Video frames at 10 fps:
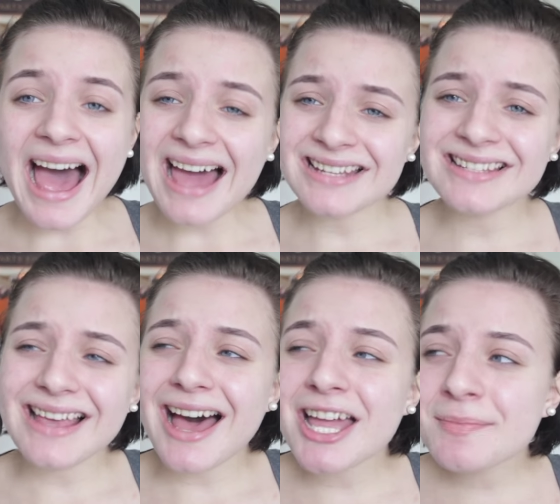And
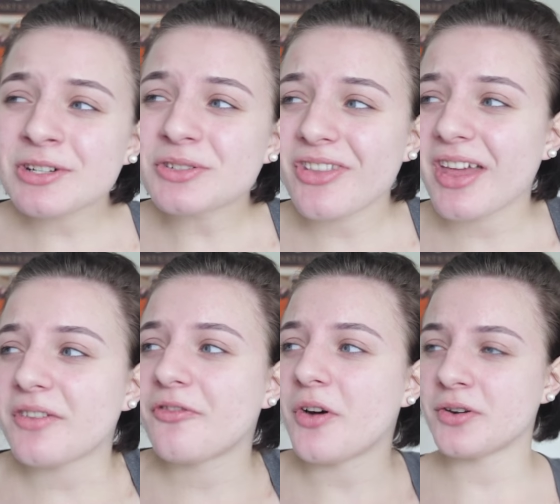I'm not
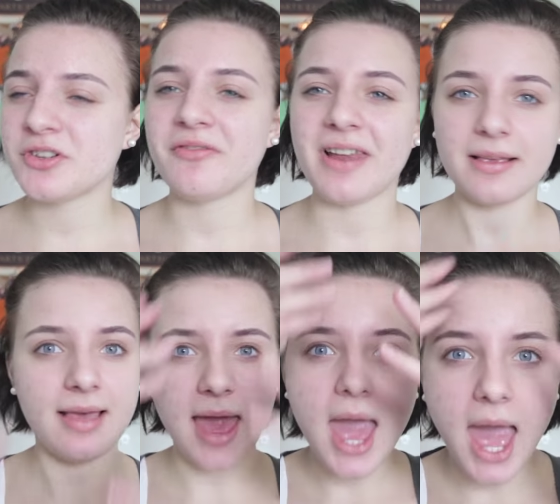that fond of like
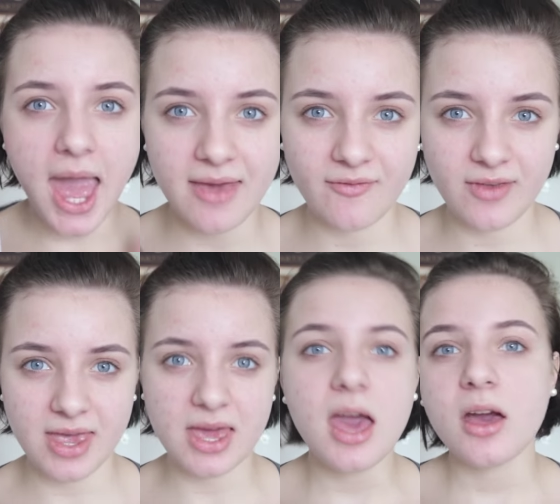the
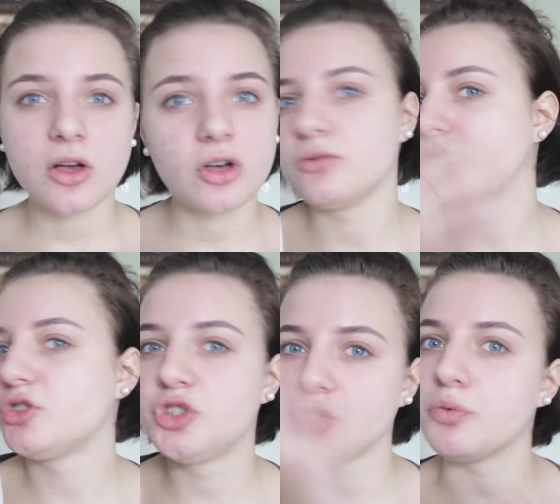heavy
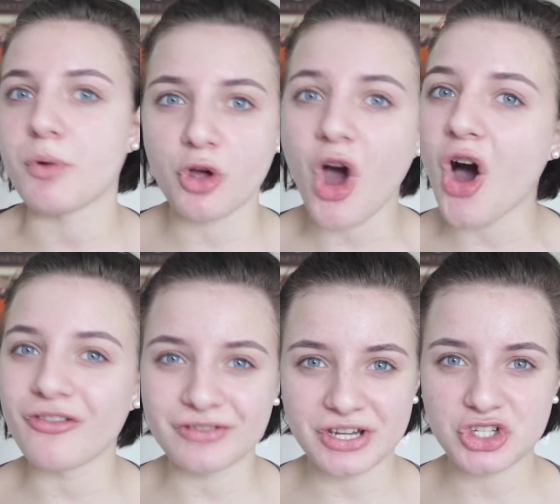super
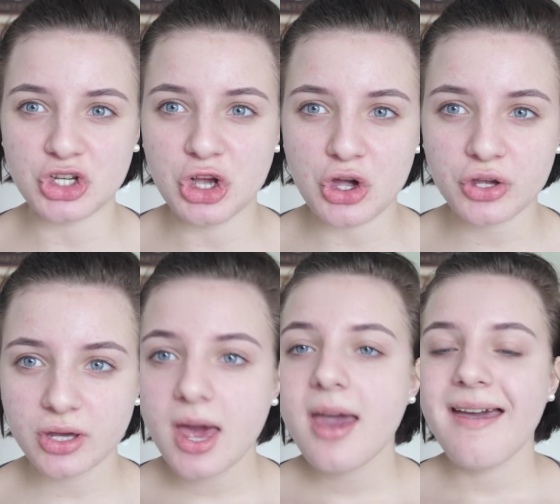coverage
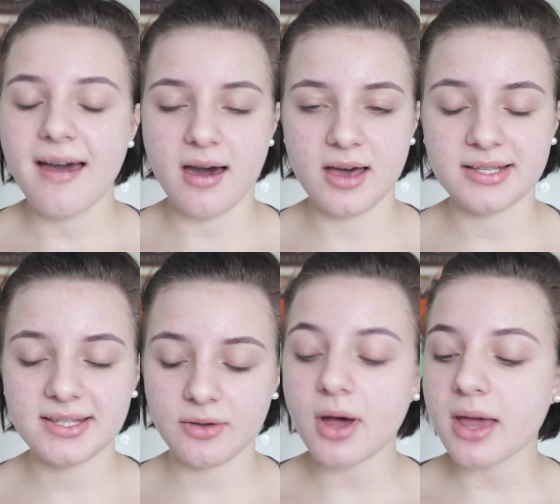look,
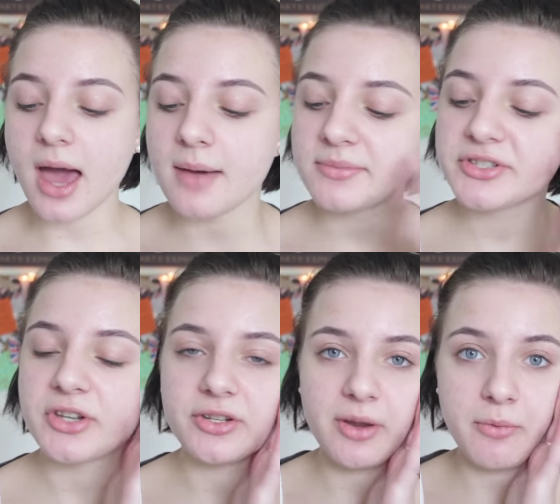so I am
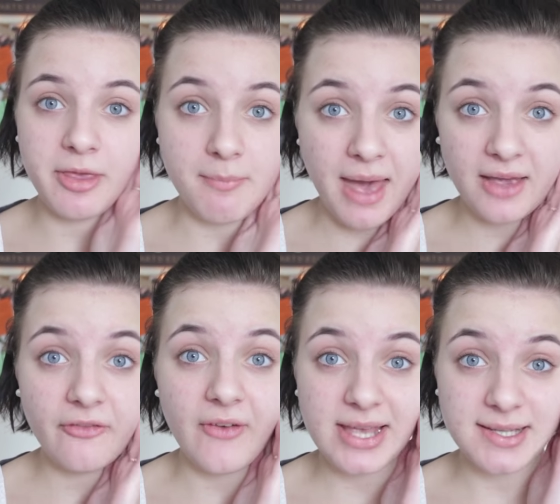starting with the MAC
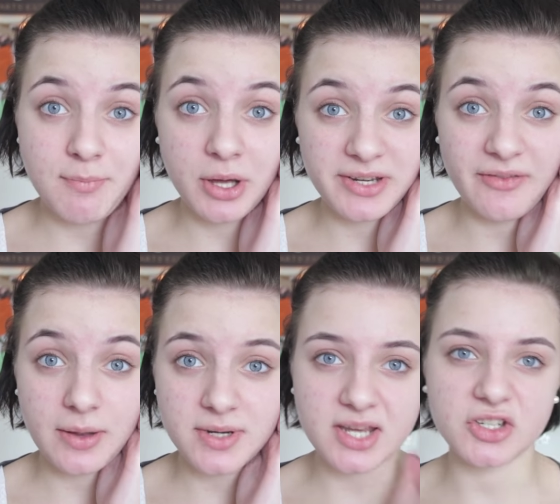Face and Body
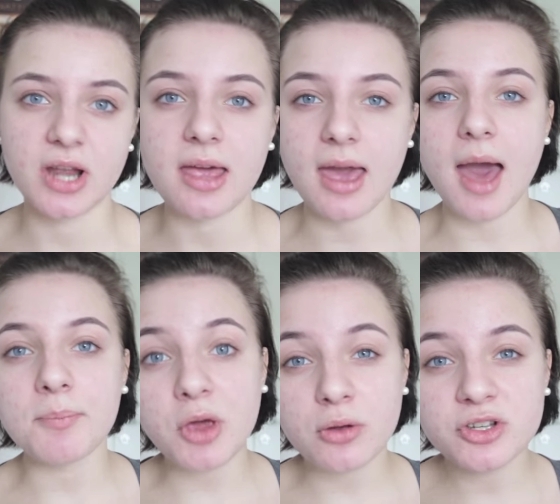Foundation. I
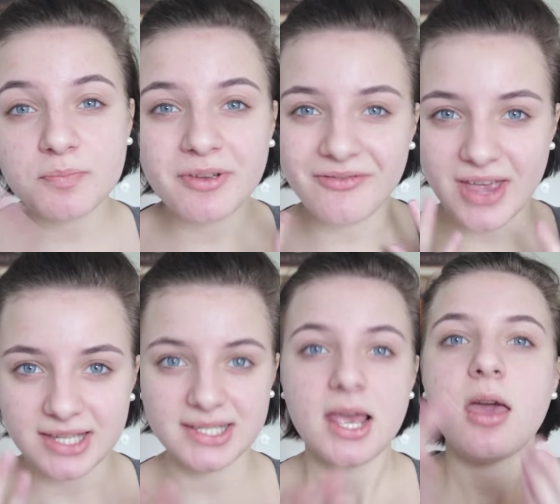am going to
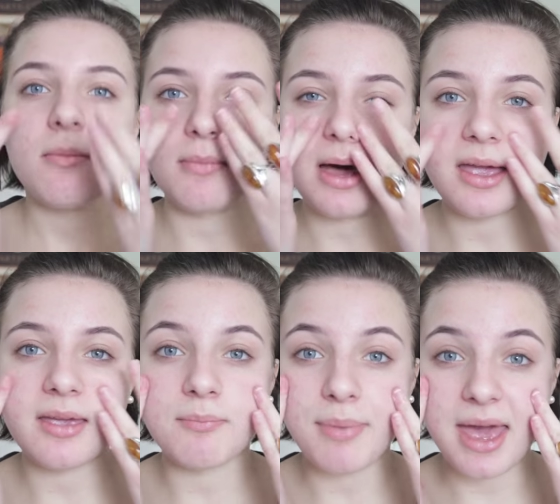perfect
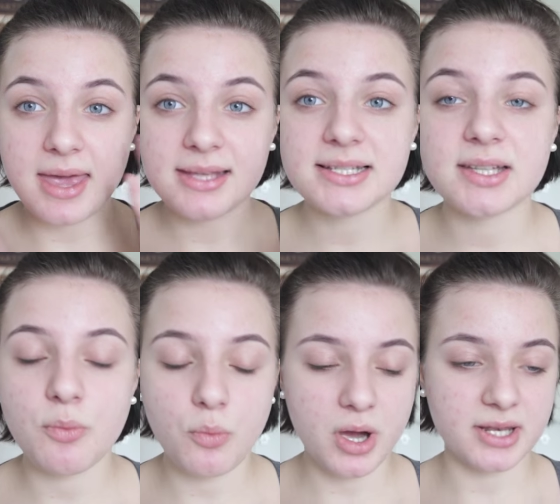my base
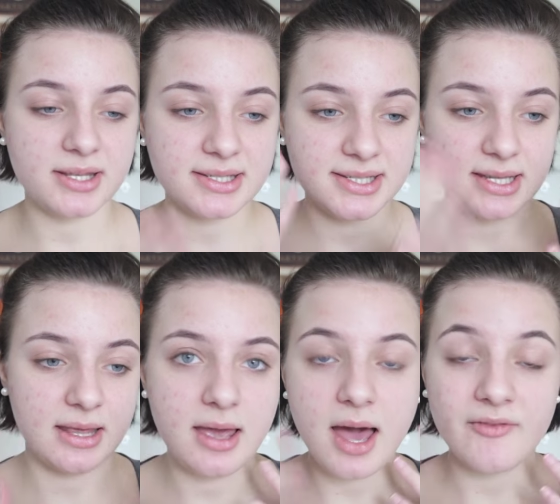once
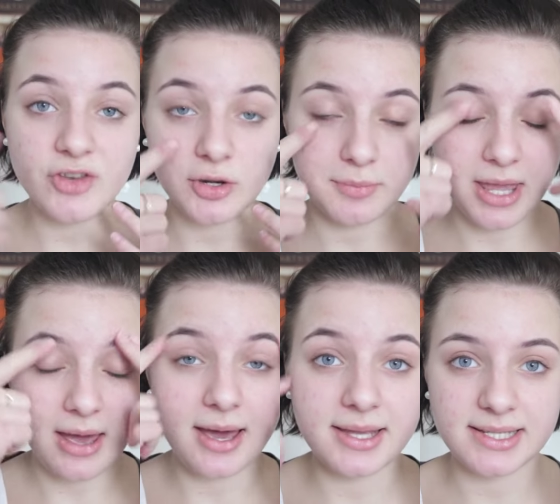I've done my
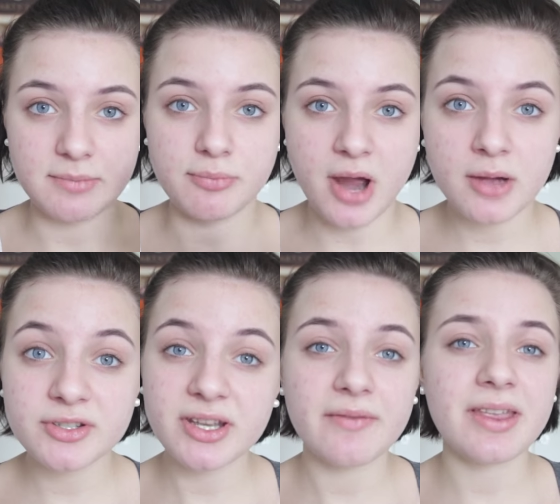eyes and
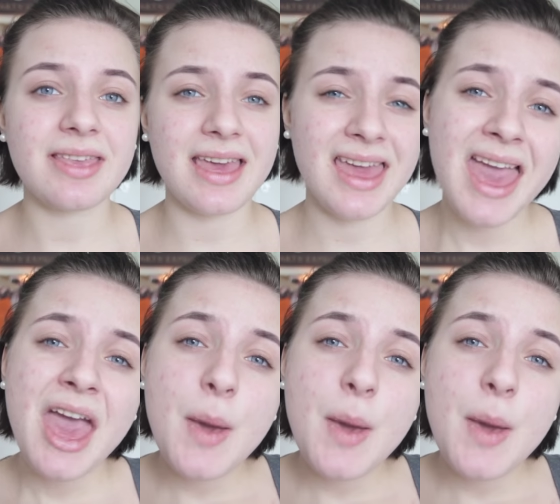brows and everything,